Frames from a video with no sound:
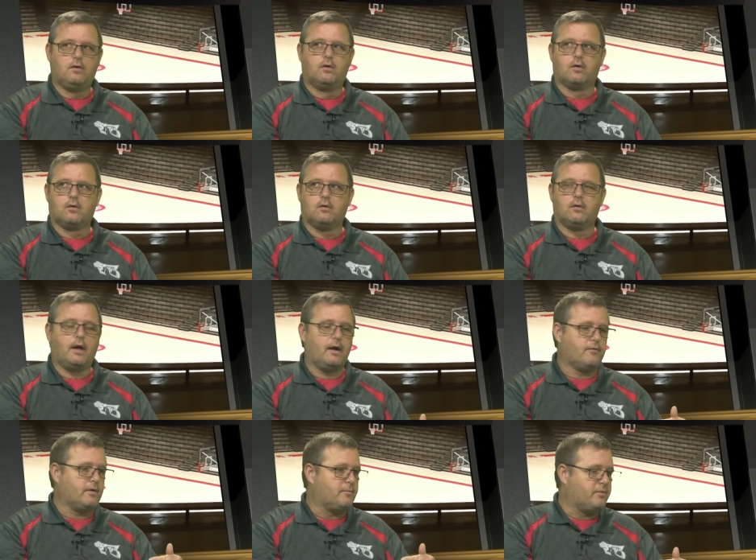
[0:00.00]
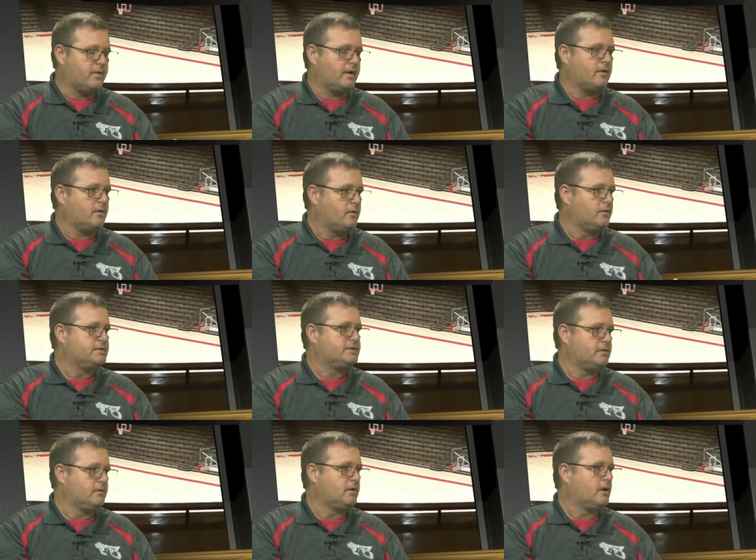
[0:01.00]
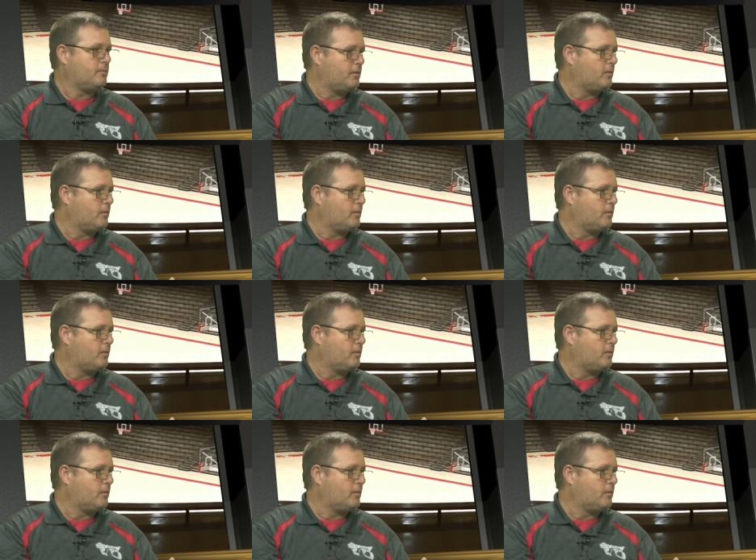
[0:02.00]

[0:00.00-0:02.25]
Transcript: girl, every player who suited up,